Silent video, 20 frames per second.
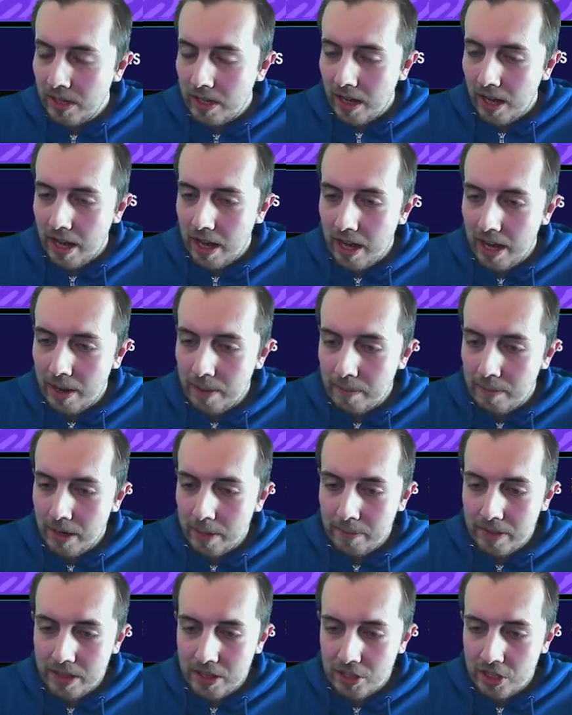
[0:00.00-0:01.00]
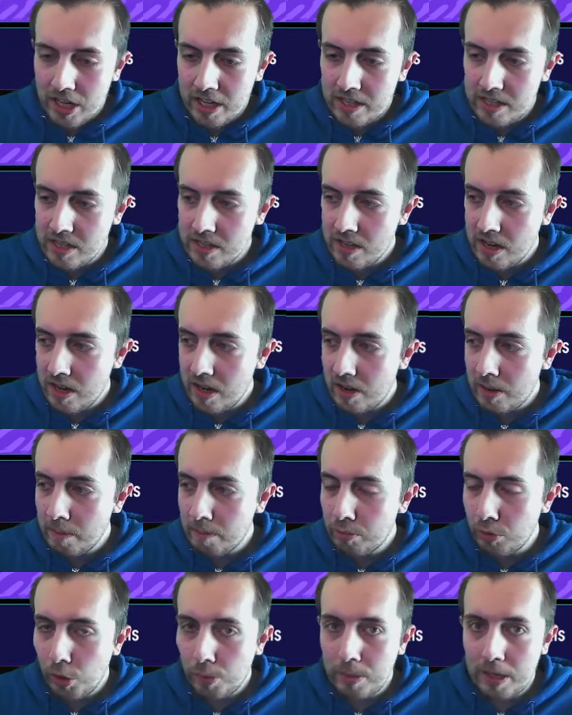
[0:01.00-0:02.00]
I mean, the chances are
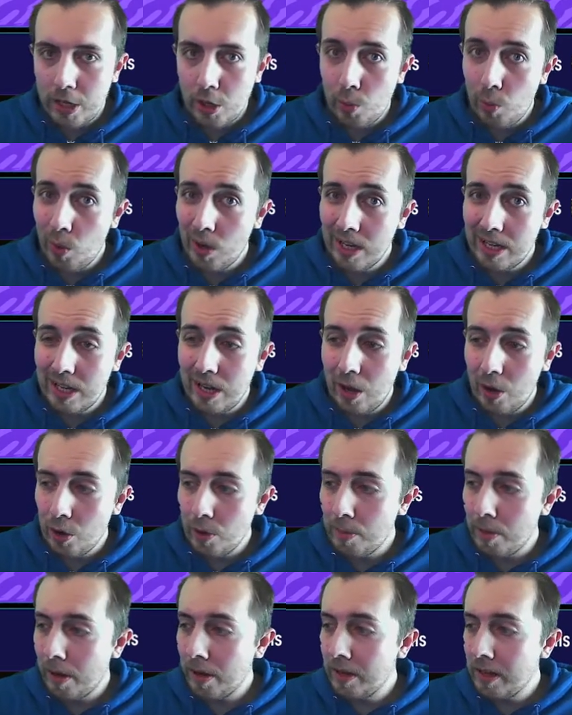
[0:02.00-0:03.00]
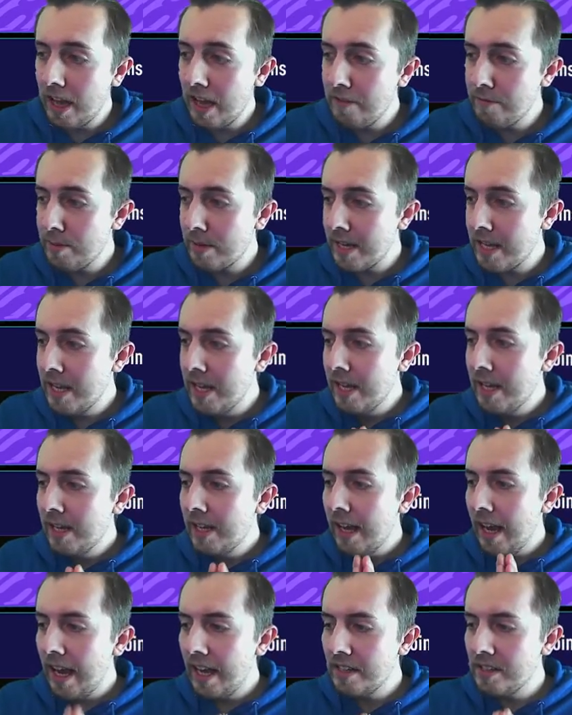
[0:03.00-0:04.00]
probably quite low, but everybody,
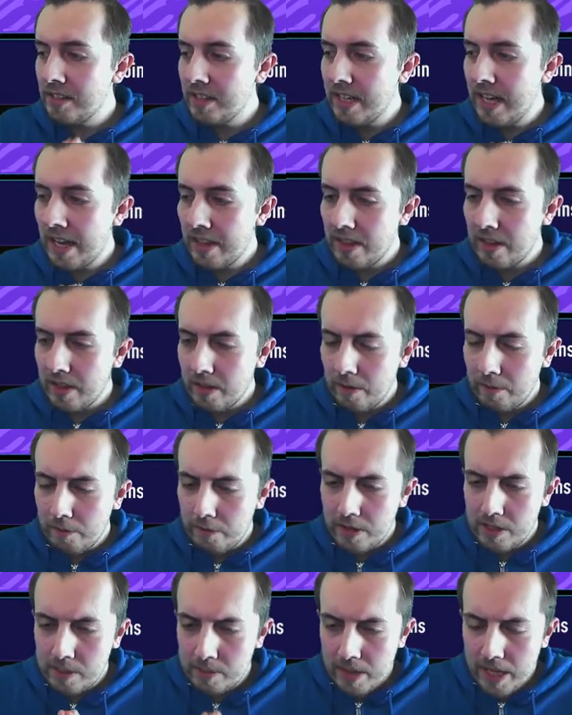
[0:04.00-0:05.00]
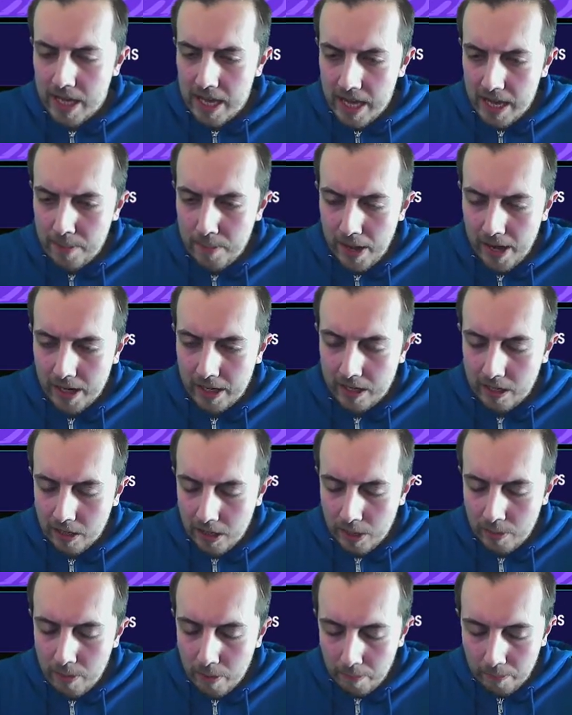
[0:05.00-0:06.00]
hands together for some EA pack luck.
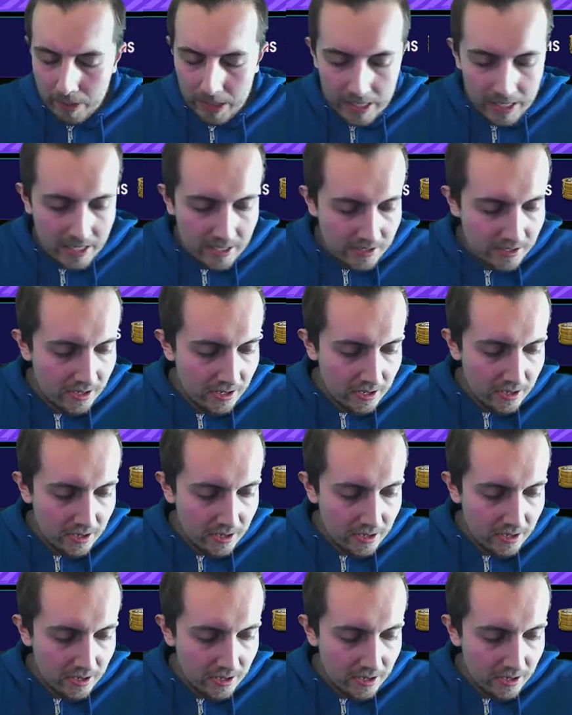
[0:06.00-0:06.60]
Come on, please.